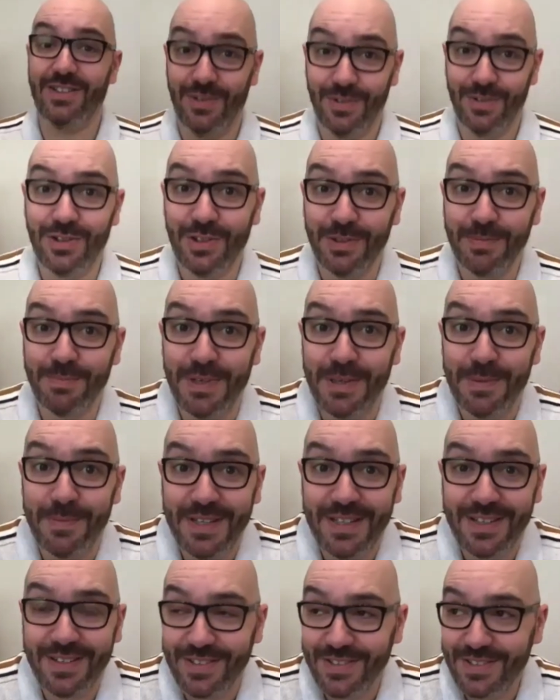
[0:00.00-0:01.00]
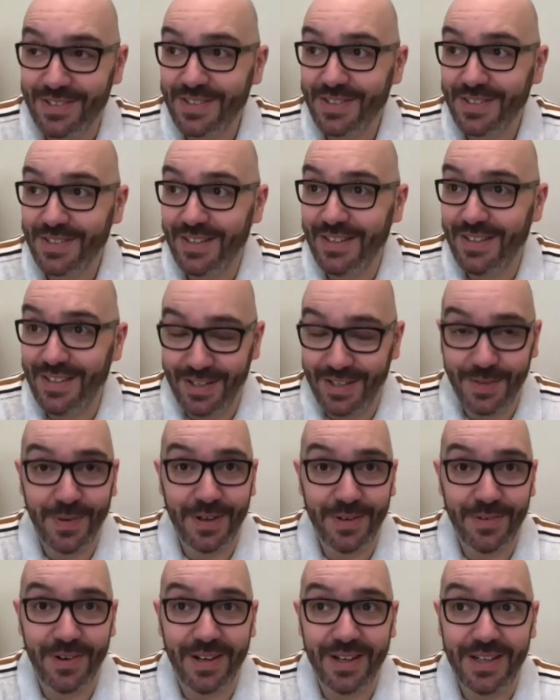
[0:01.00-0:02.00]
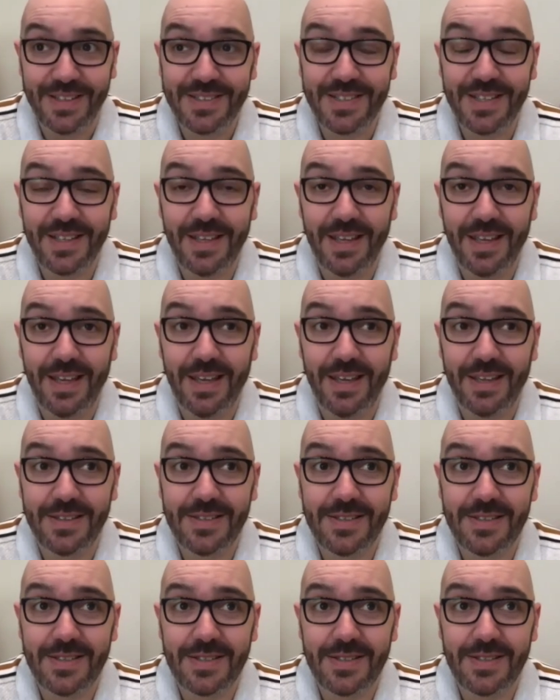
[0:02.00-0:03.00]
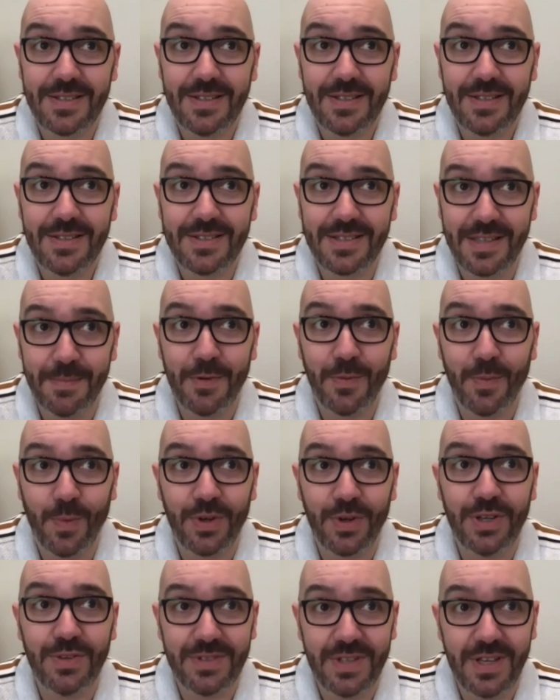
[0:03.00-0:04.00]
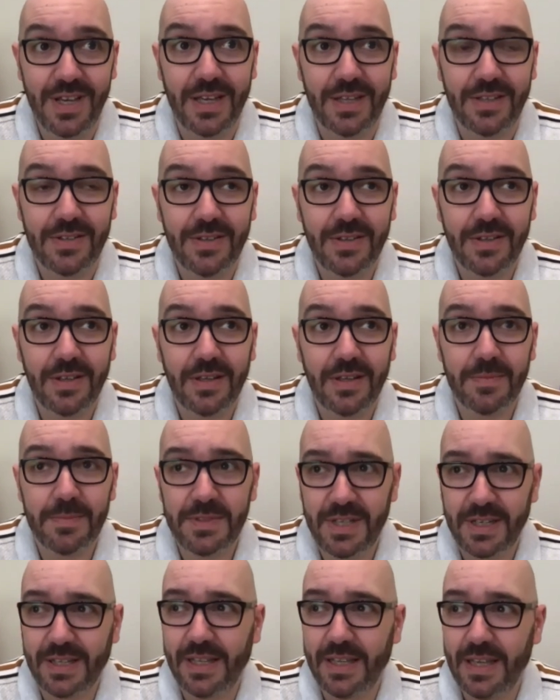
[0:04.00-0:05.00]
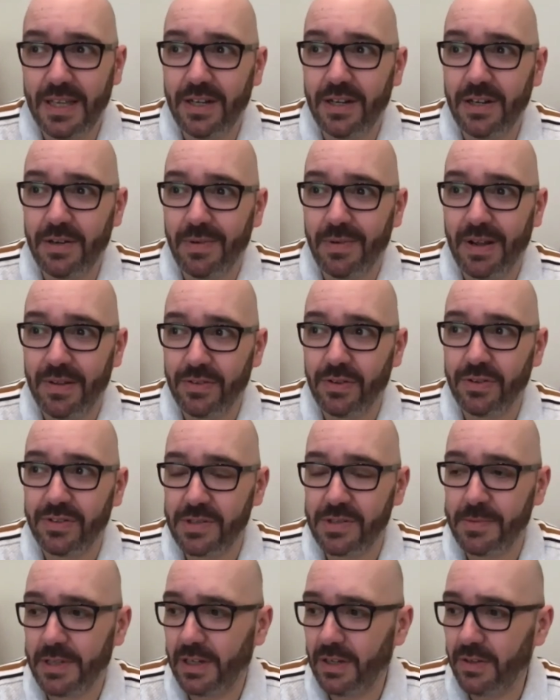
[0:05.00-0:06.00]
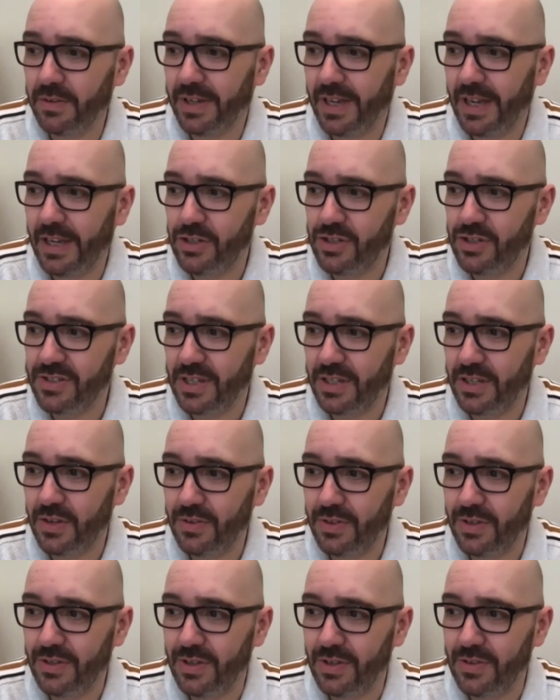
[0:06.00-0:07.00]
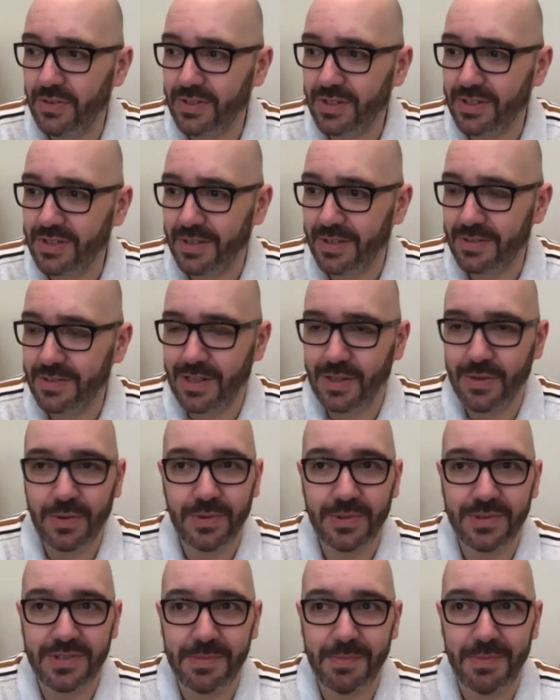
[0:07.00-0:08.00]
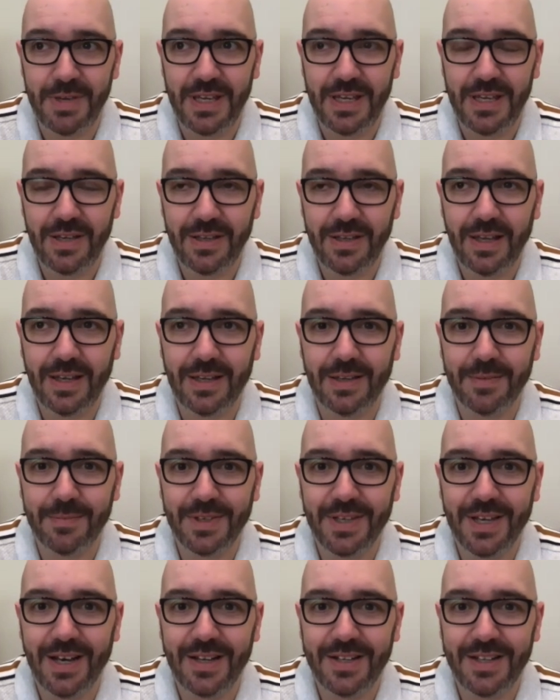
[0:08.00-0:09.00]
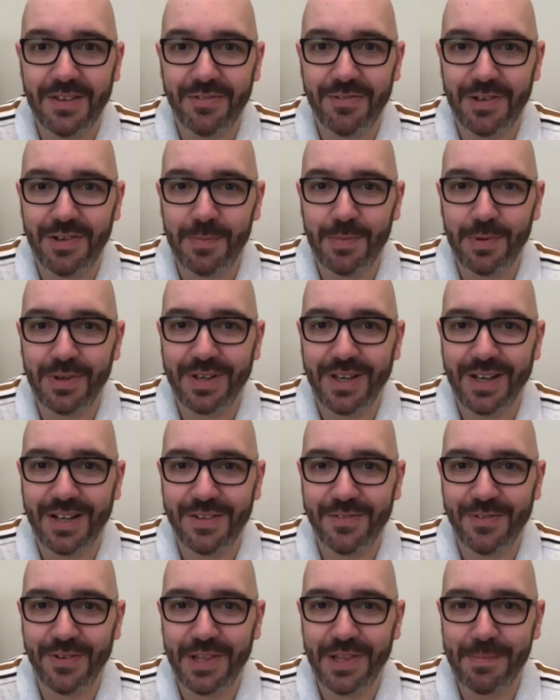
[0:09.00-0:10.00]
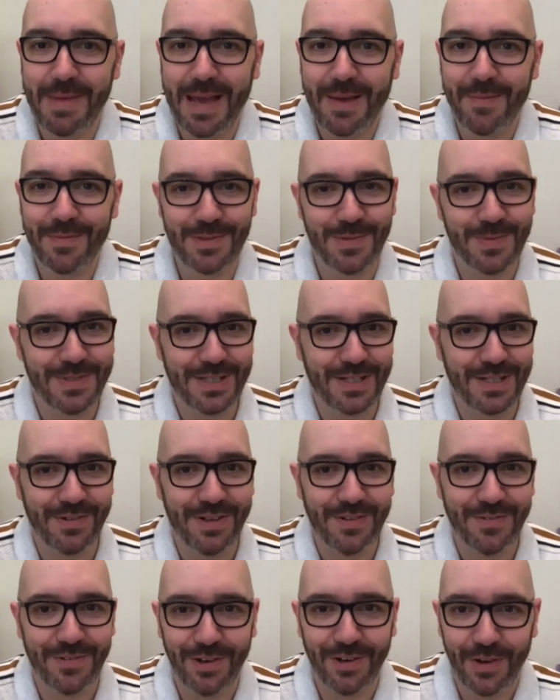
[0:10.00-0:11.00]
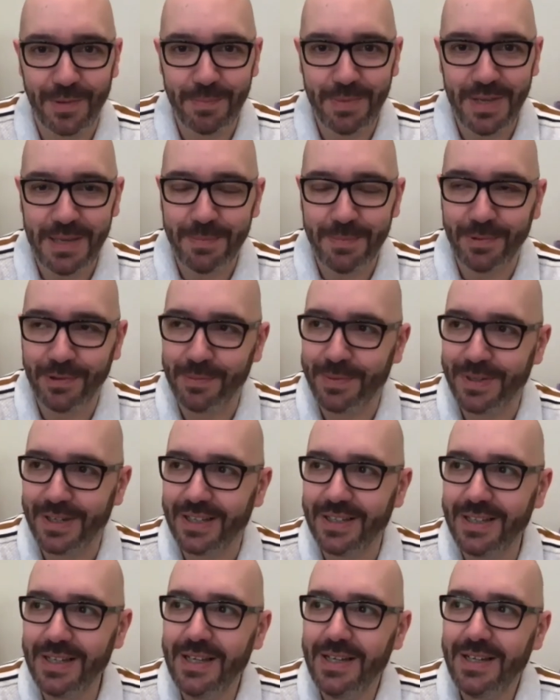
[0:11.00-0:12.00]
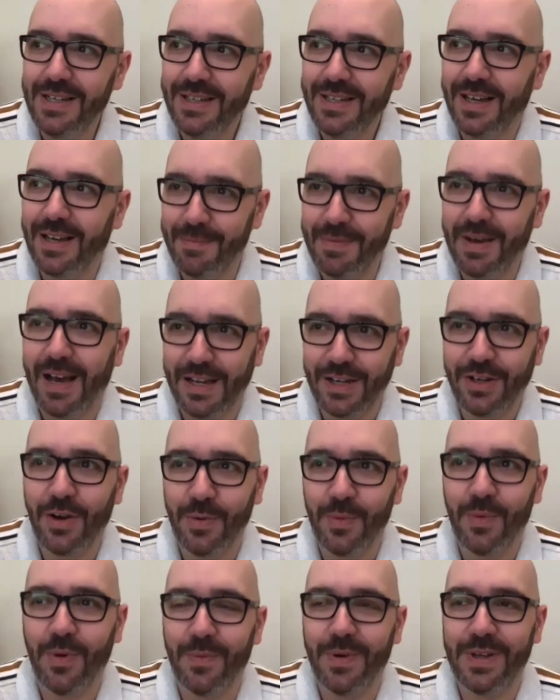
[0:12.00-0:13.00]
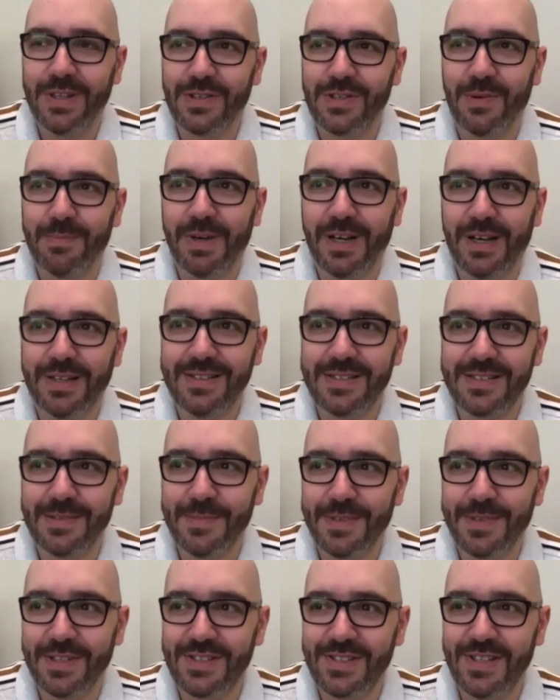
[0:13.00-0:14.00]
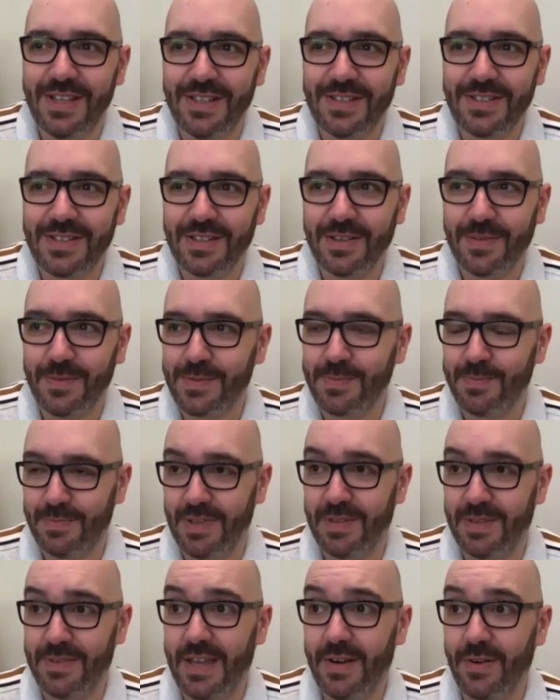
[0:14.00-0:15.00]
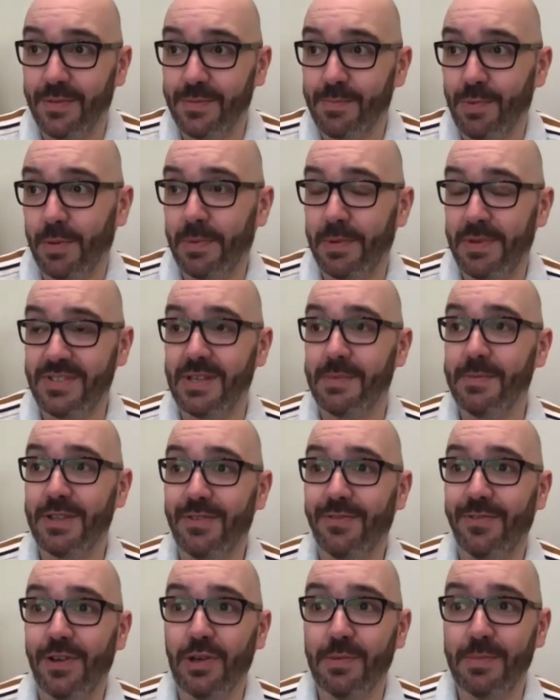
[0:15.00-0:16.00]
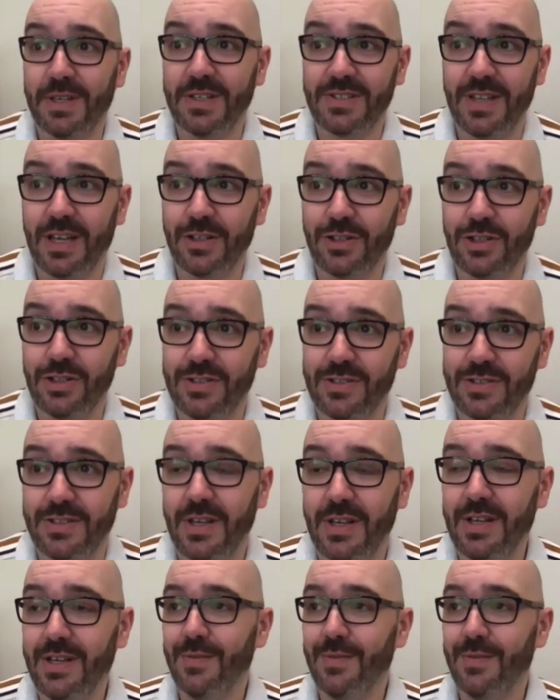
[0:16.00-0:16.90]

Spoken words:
you should be, because you're quite right. It's some of what you did, particularly in and around on some of the locations I know you use, because that's local to me, Cardiff, and it put Cardiff on the map to a degree for a lot of people. But I know what went on behind some of the scenes. I was there on probably some of the filming sessions.